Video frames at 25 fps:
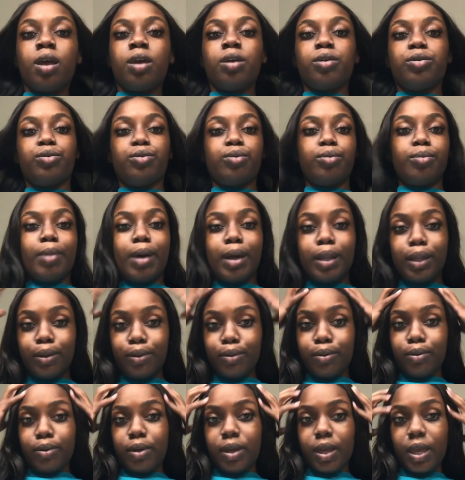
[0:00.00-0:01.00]
do my
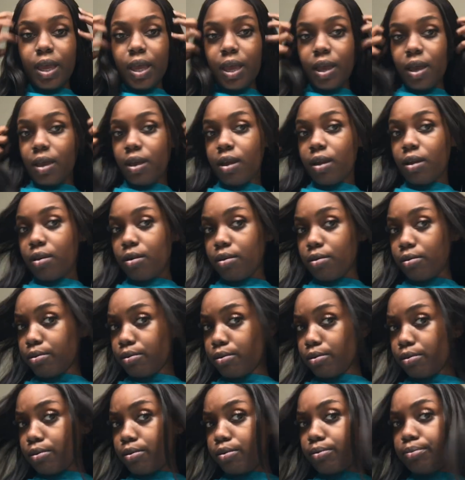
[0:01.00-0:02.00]
little
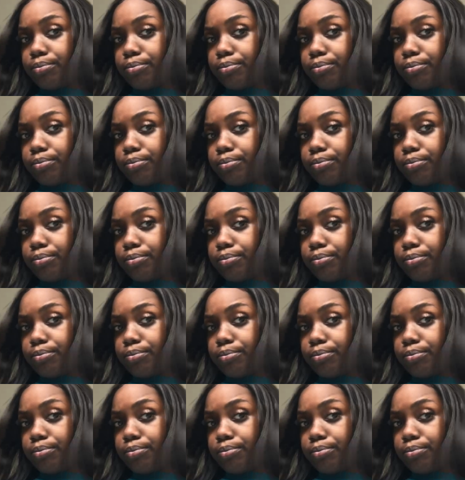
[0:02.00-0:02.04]
hair.